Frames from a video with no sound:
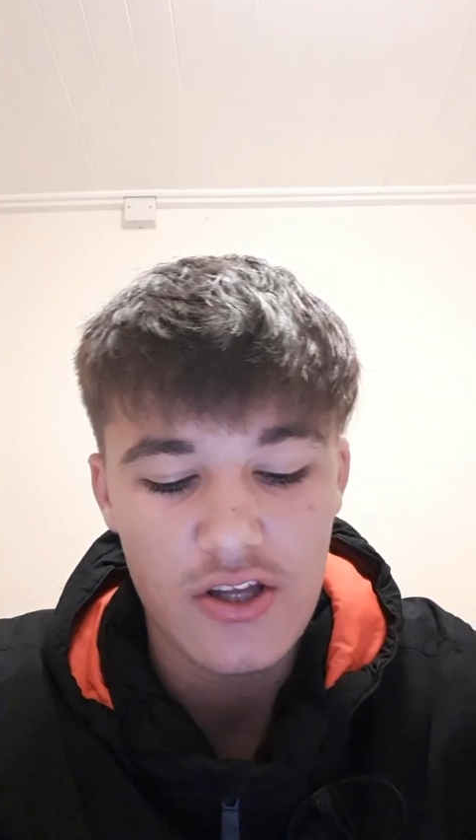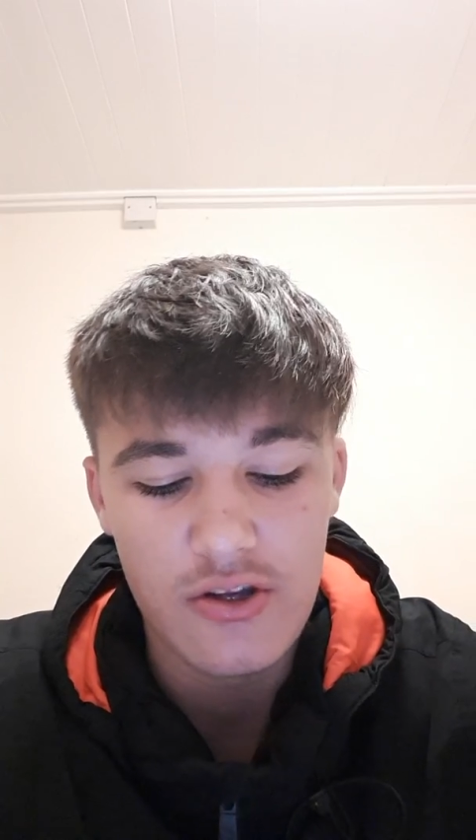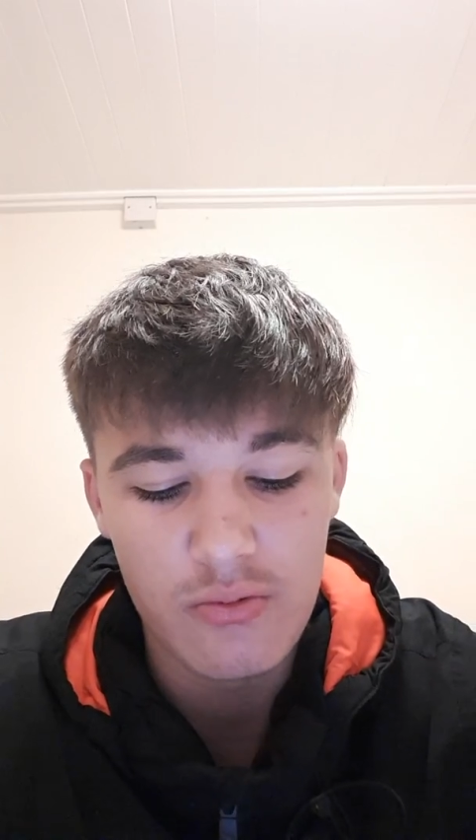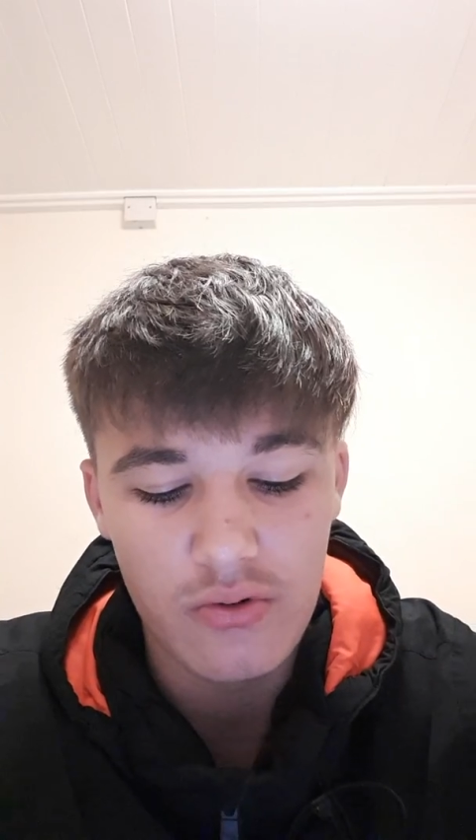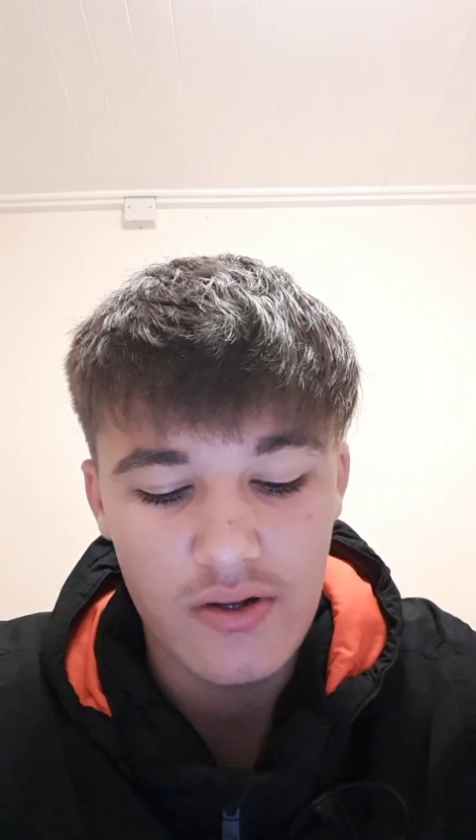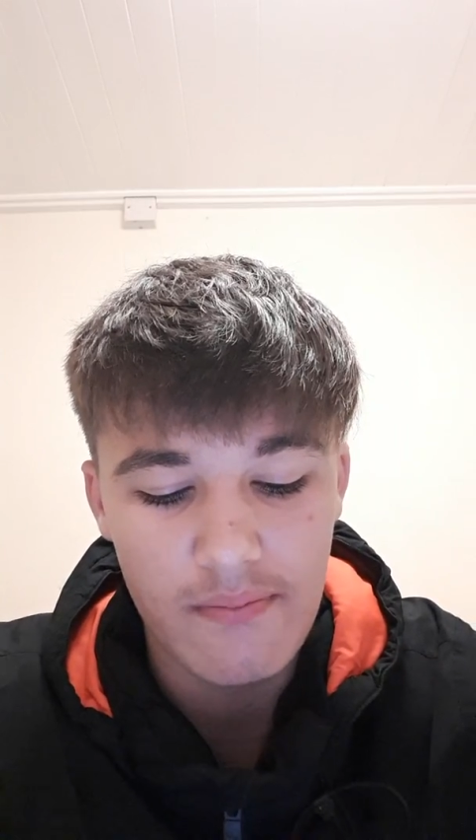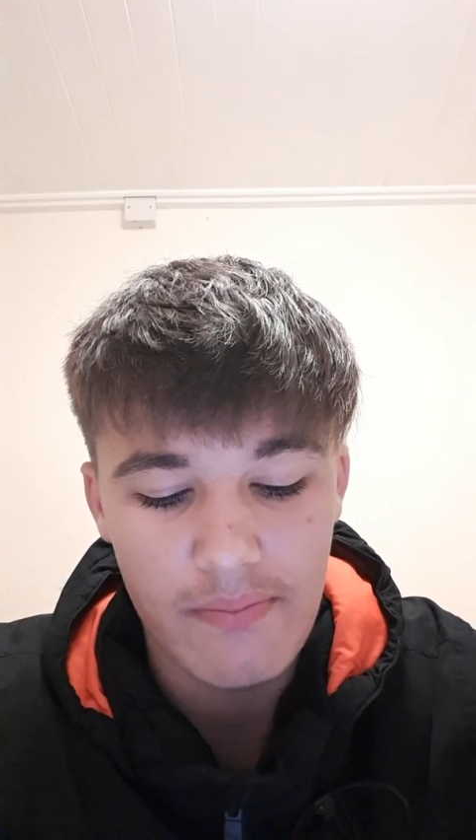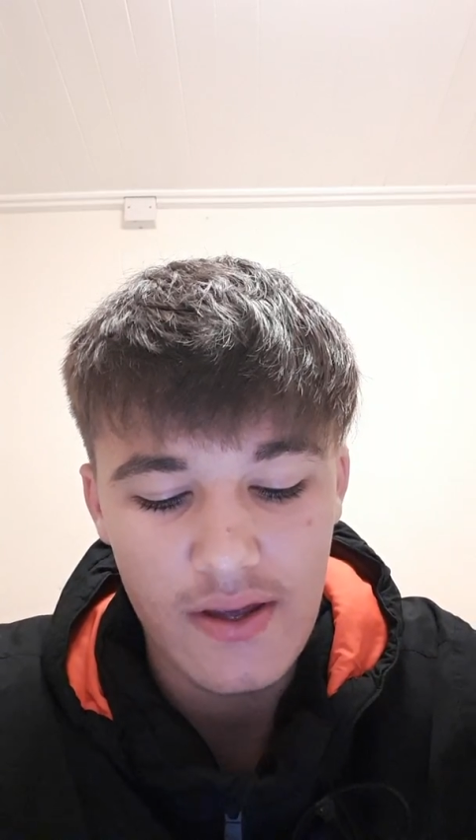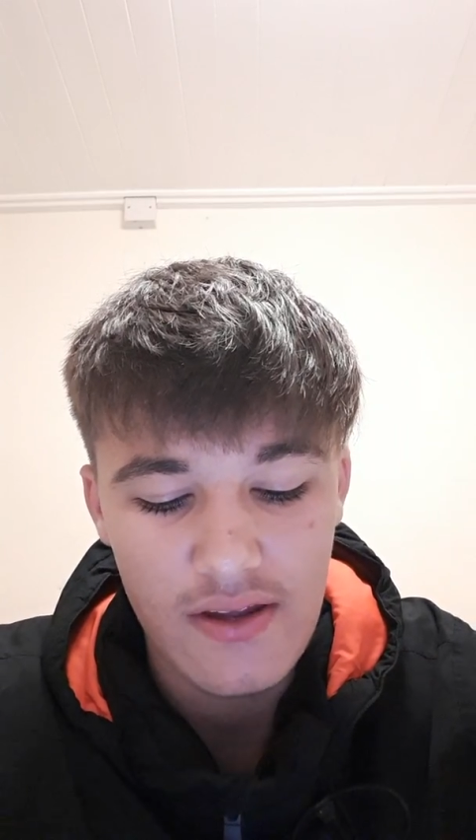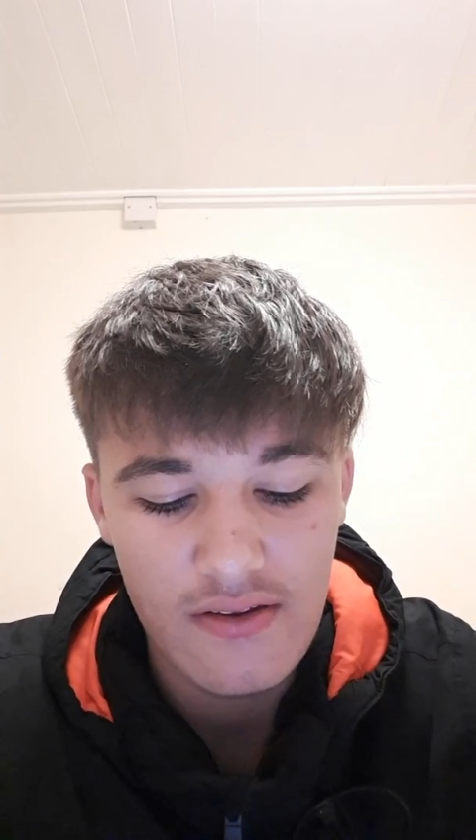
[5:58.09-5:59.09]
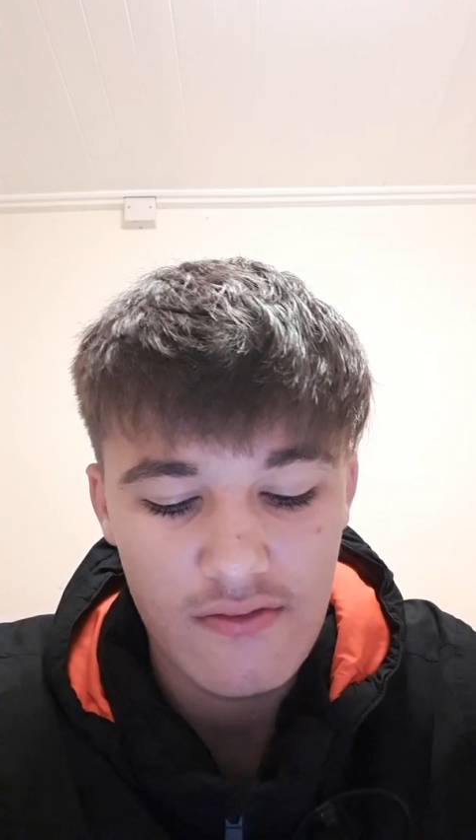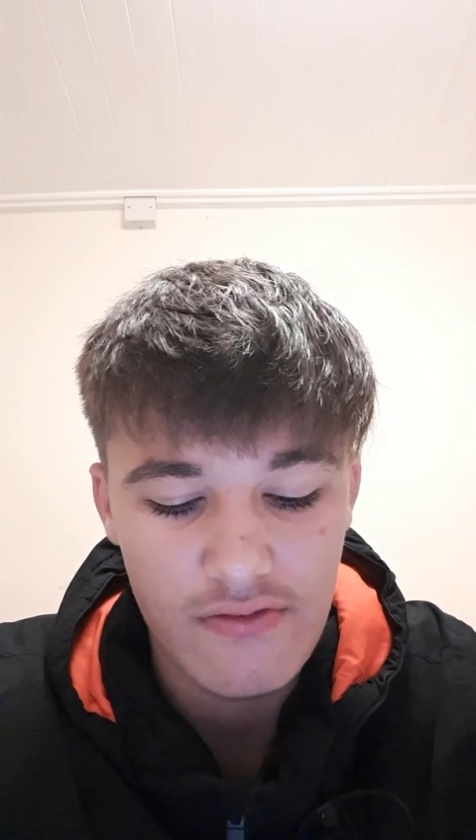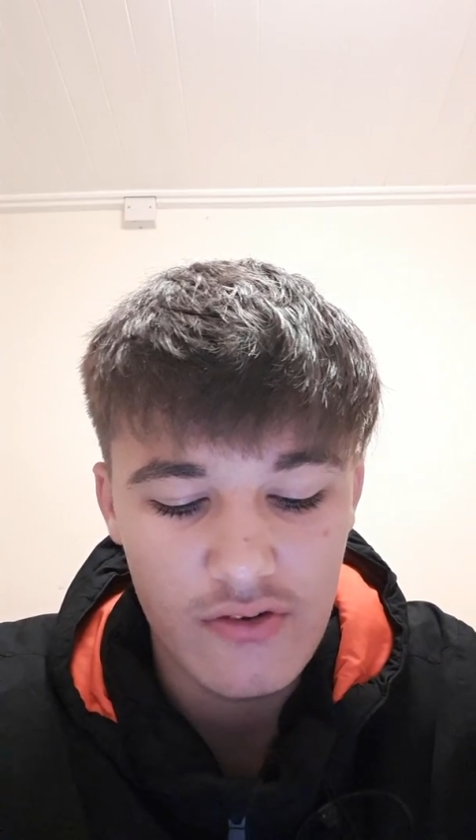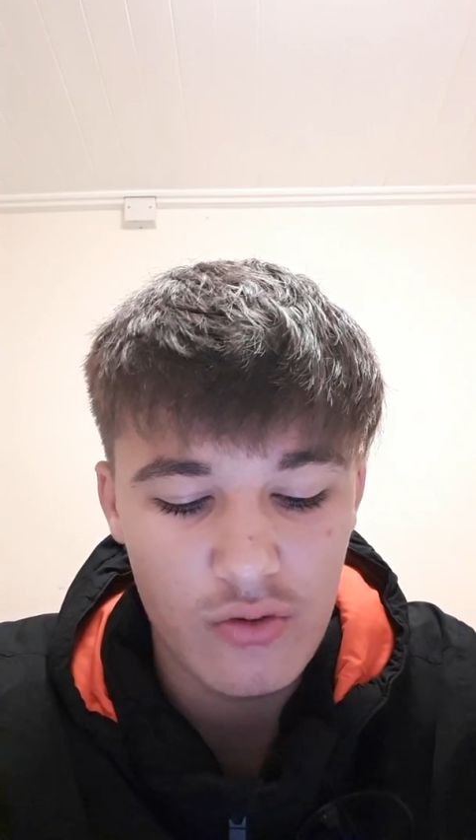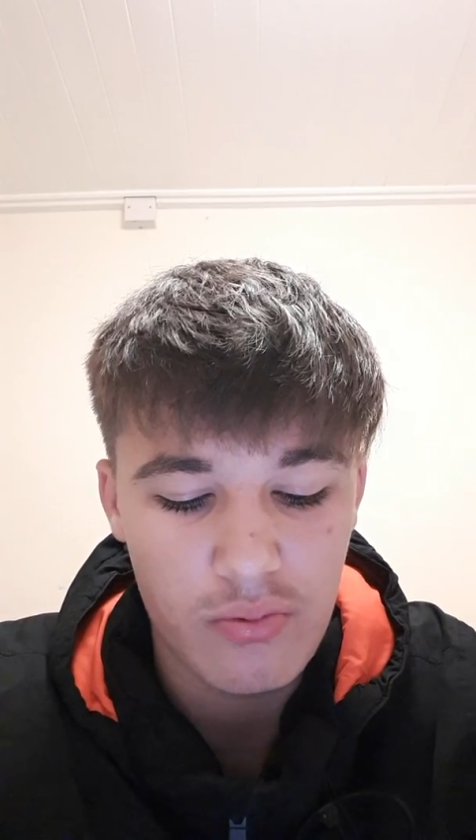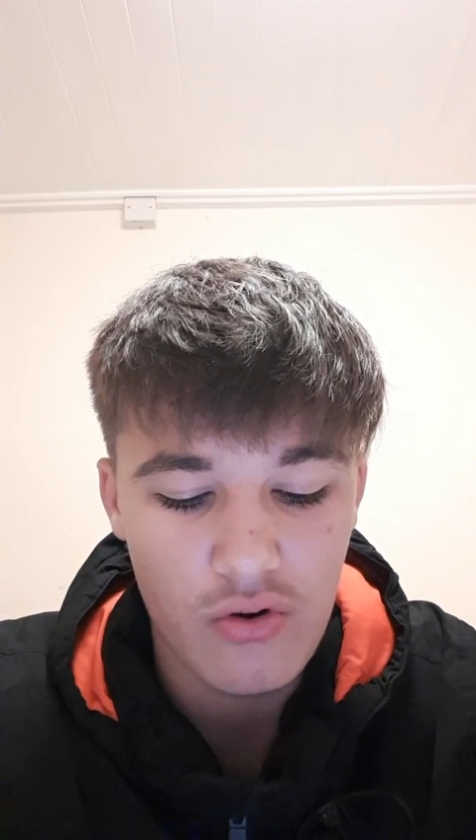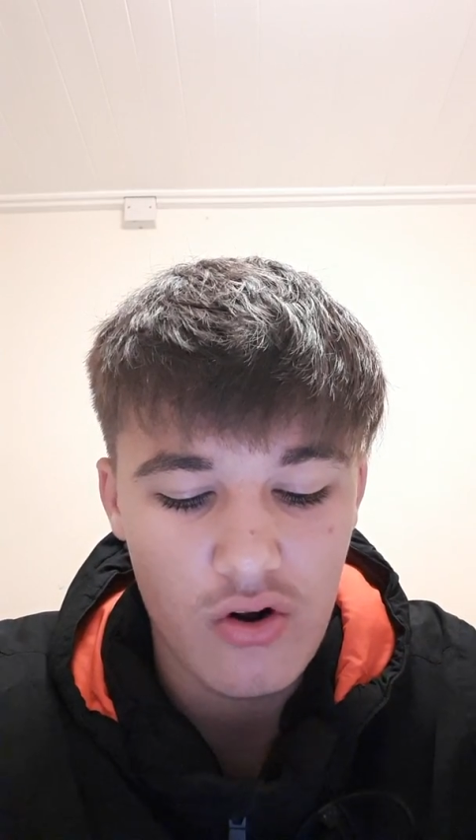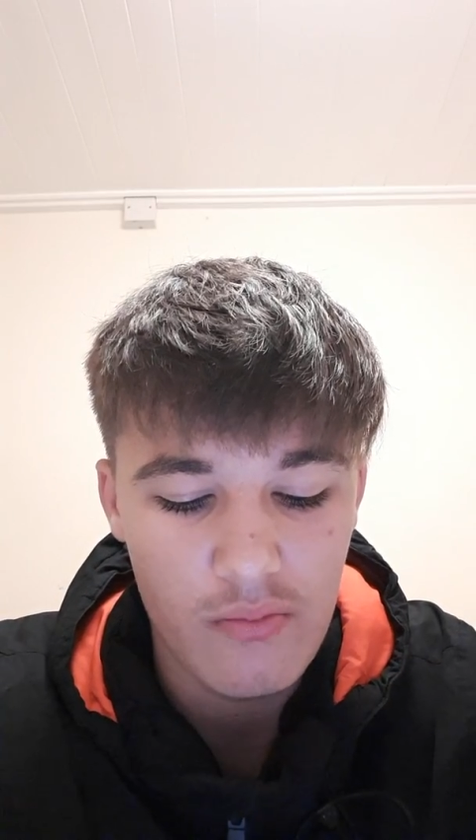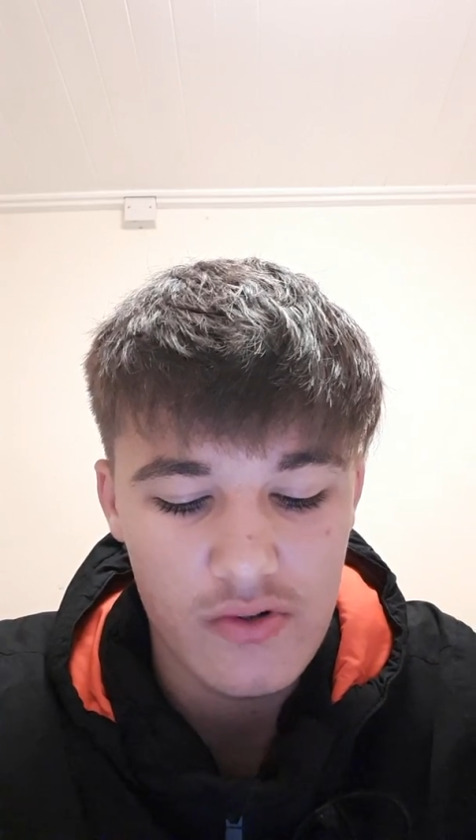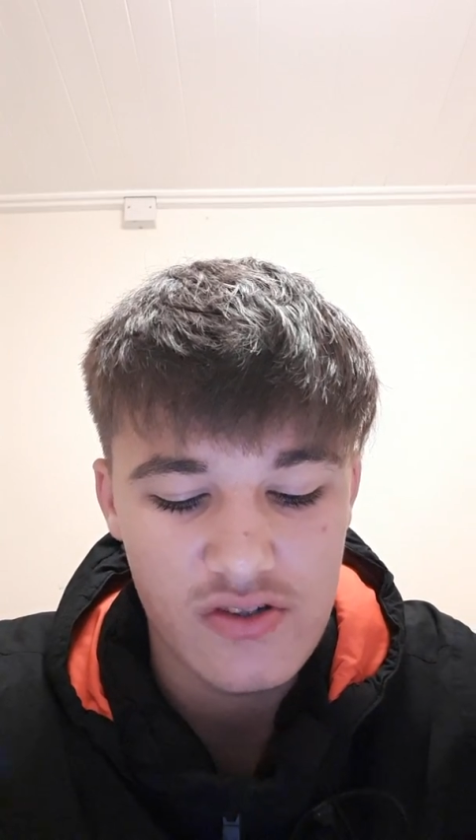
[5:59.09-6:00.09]
you will compete for your
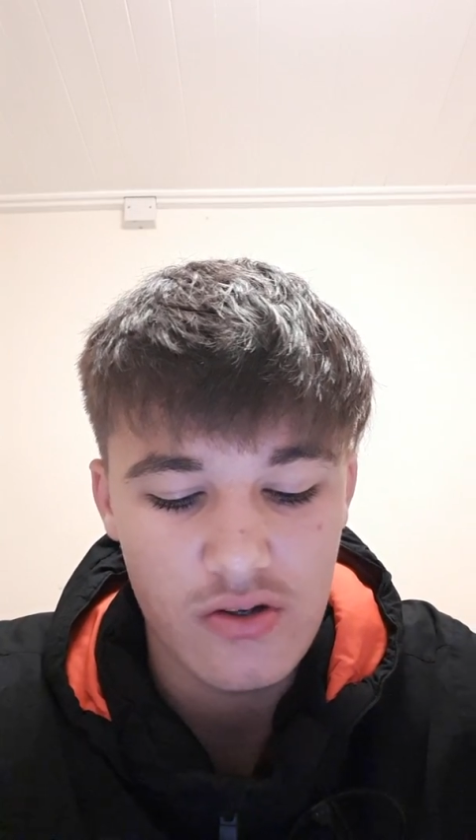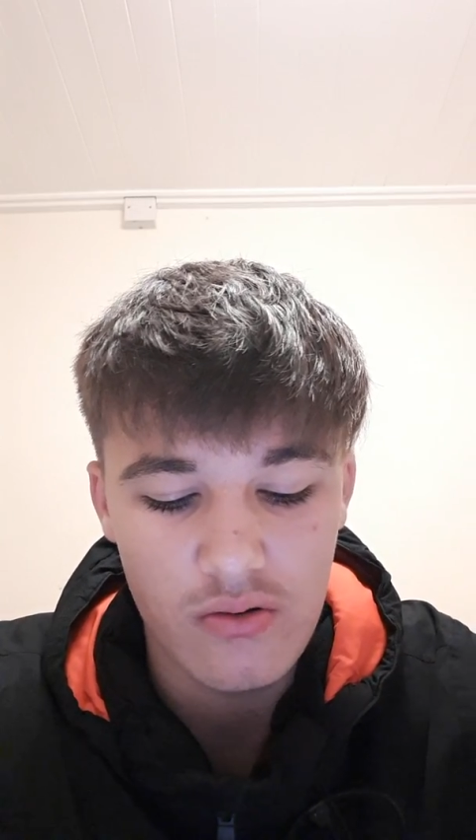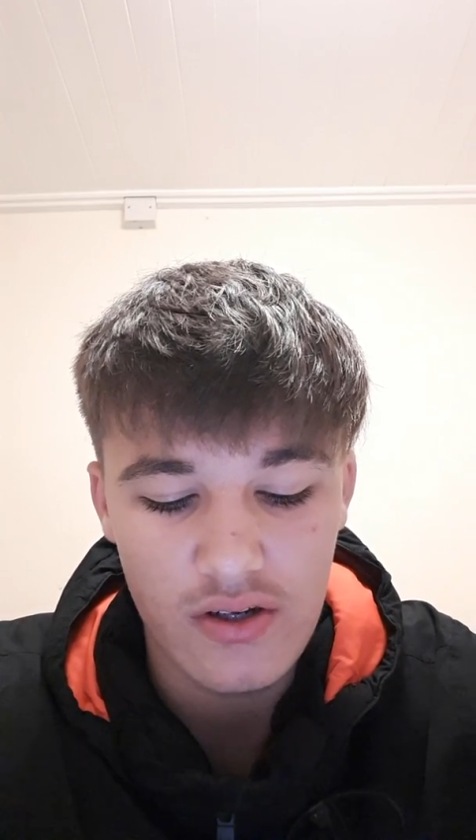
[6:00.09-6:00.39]
primary school